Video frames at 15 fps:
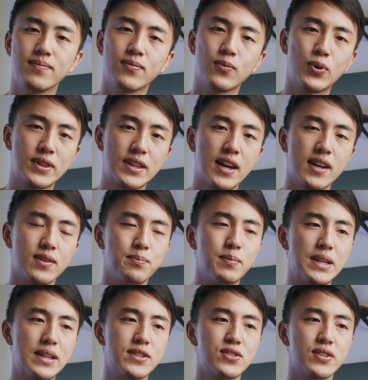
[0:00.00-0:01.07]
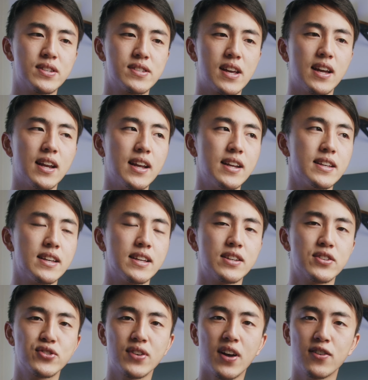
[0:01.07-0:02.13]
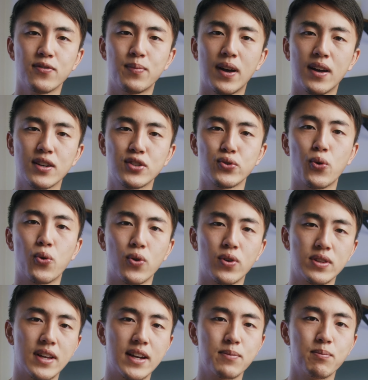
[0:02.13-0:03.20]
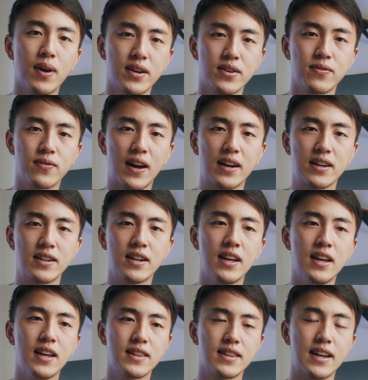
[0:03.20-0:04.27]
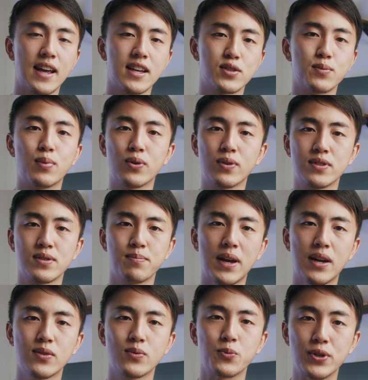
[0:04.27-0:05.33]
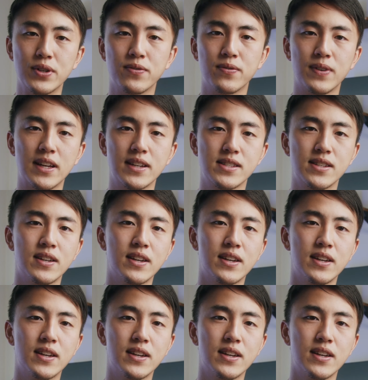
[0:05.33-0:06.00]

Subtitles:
what that means is that any softbox or light modifier that has a Bowens mount would fit